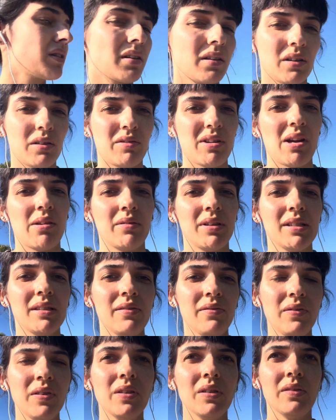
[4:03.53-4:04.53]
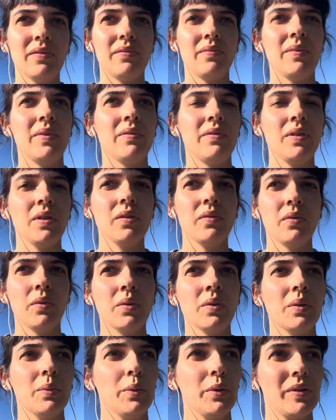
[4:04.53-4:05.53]
looking around because it feels
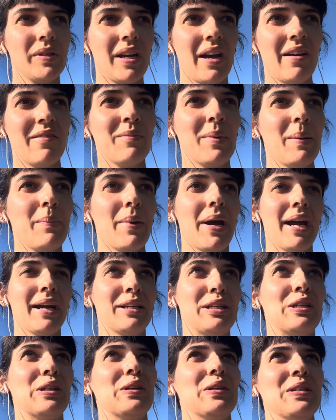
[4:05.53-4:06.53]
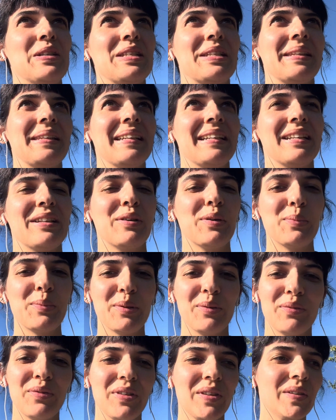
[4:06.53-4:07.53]
vulnerable to have my back turned to like an
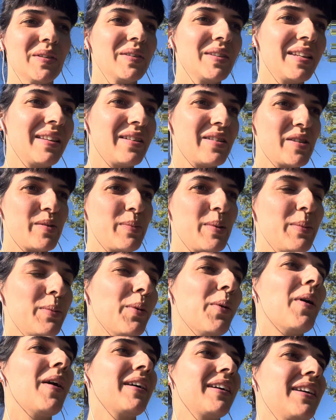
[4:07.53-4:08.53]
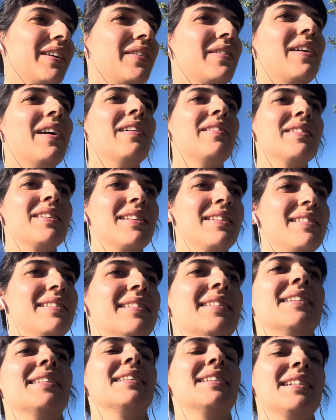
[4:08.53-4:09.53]
open field and there's people walking around,
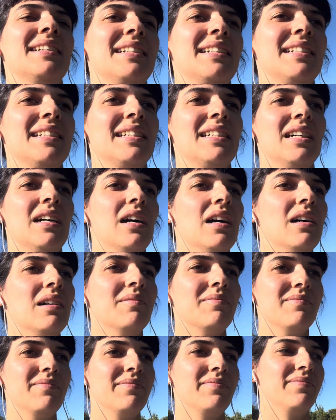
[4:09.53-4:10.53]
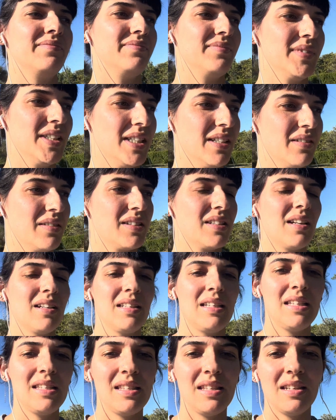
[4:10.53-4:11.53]
and you know, it's not
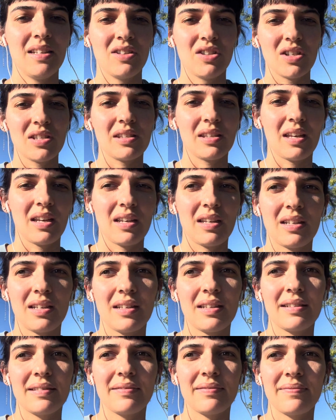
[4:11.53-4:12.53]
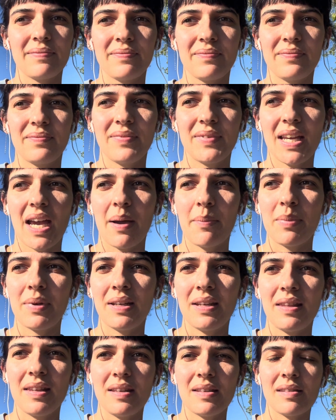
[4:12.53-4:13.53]
easy to just like tap
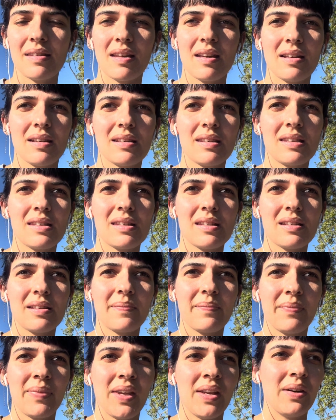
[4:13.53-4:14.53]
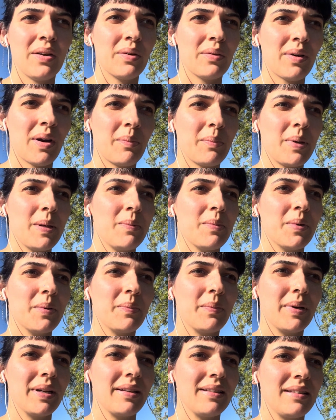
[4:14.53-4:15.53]
into these things, you know, around people.
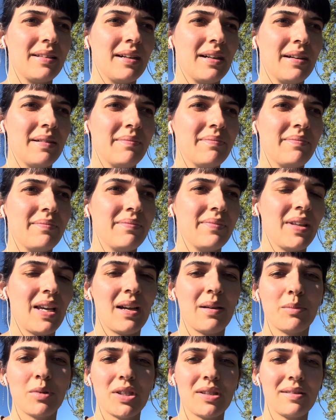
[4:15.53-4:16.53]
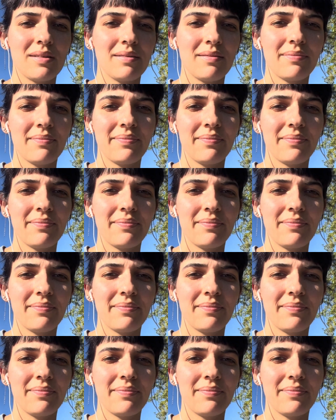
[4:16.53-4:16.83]
But yeah, it's